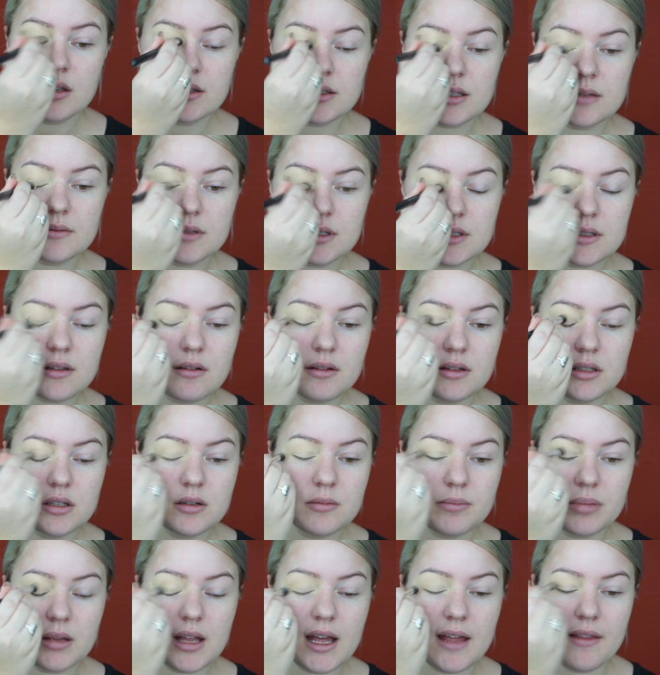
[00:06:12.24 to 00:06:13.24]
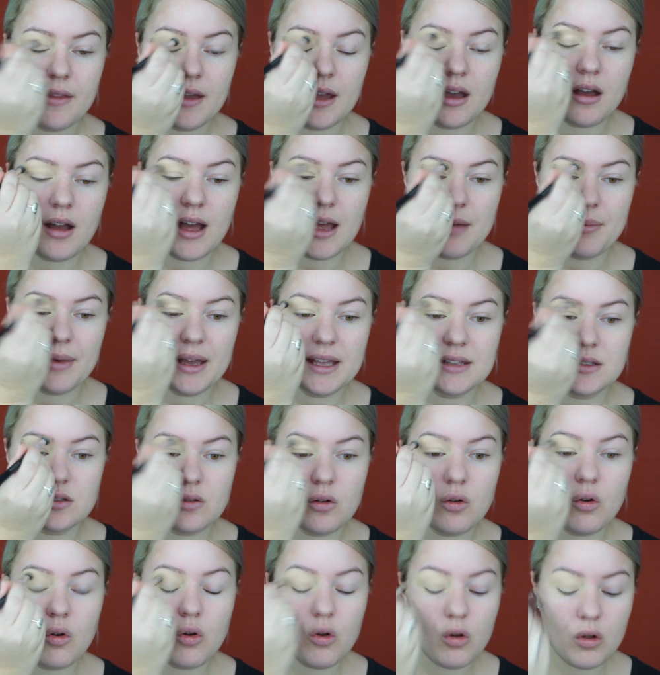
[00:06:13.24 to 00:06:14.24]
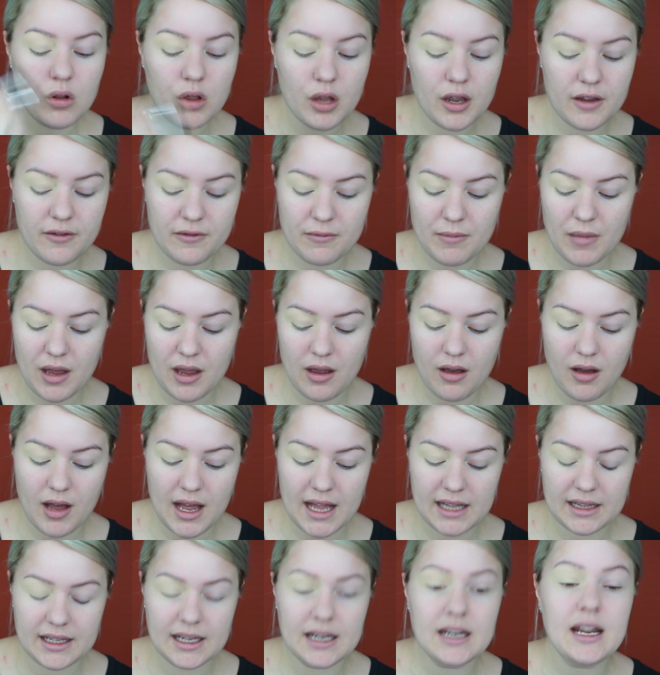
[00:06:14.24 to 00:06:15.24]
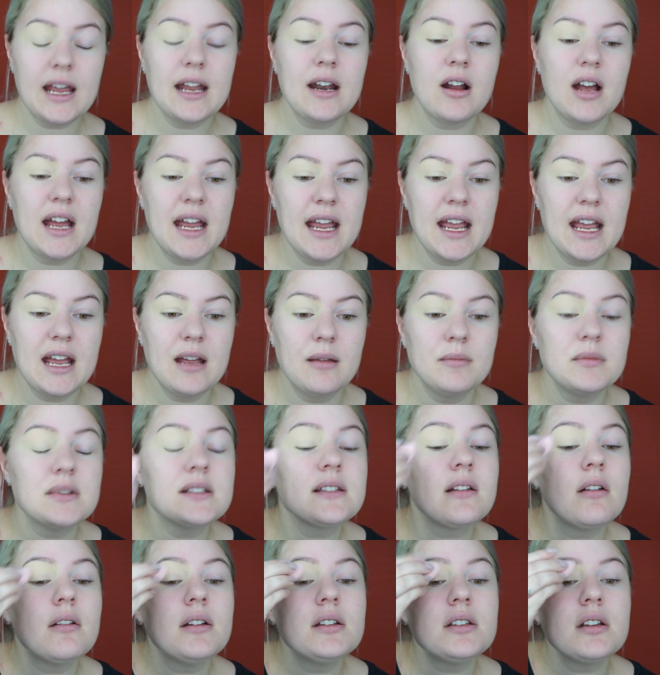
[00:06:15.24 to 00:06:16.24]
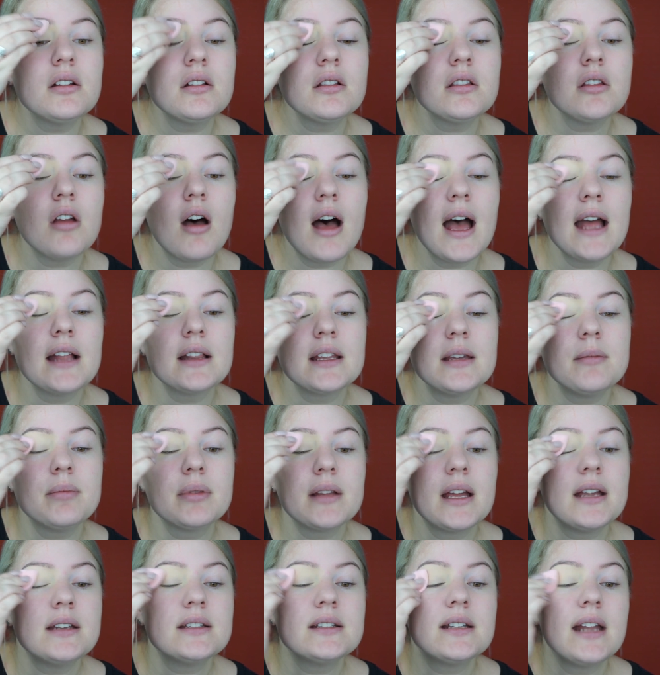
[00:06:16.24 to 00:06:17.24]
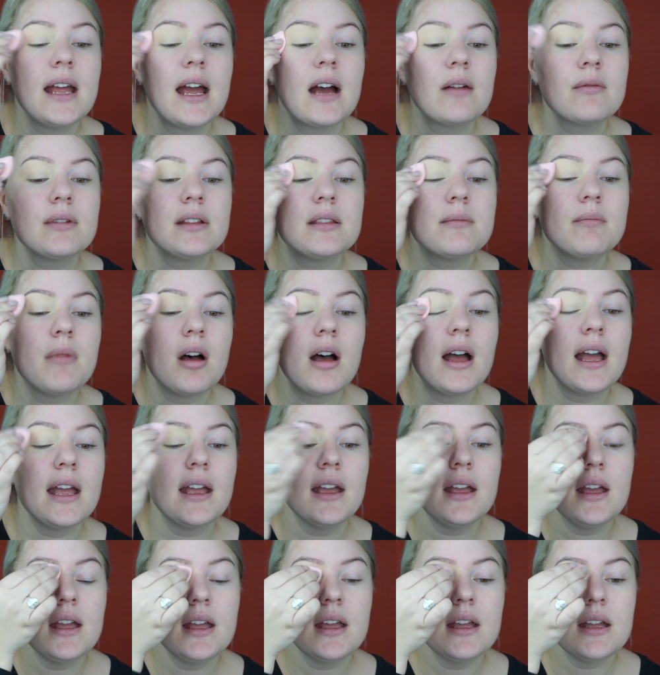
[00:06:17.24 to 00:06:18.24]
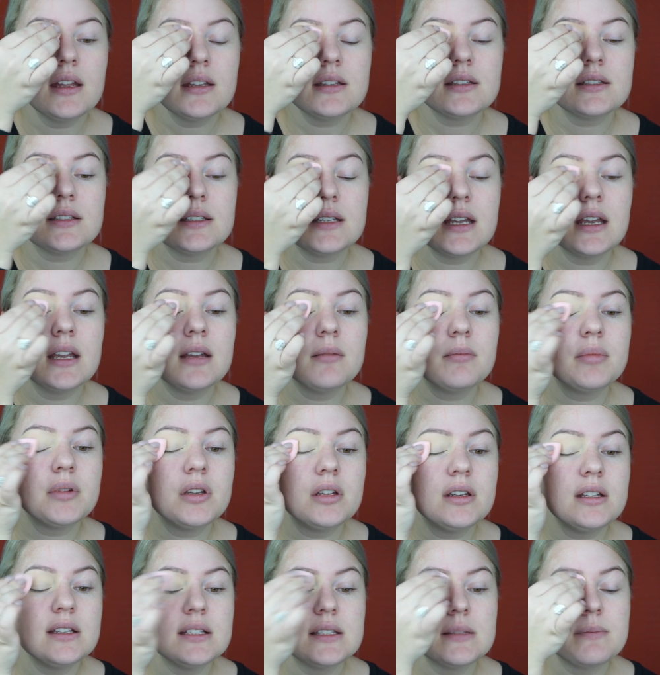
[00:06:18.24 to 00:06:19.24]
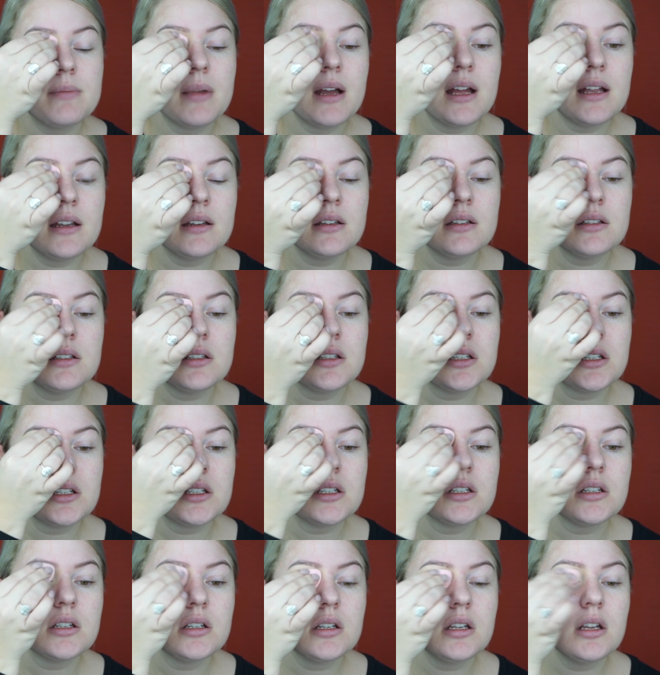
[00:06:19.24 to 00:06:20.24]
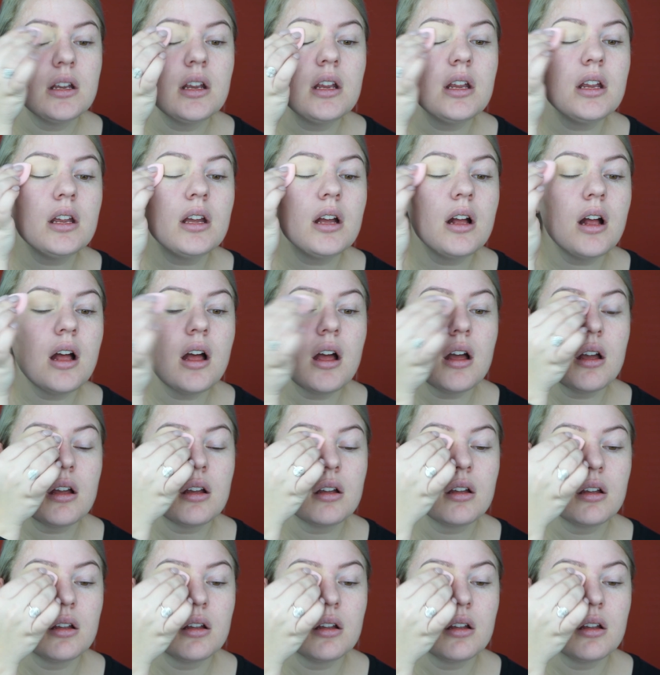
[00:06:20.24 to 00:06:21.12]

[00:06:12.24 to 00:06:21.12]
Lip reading: So I'm just going to apply that eye base all over my eyelid, and I am just going to lightly blend it out with my damp beauty sponge here.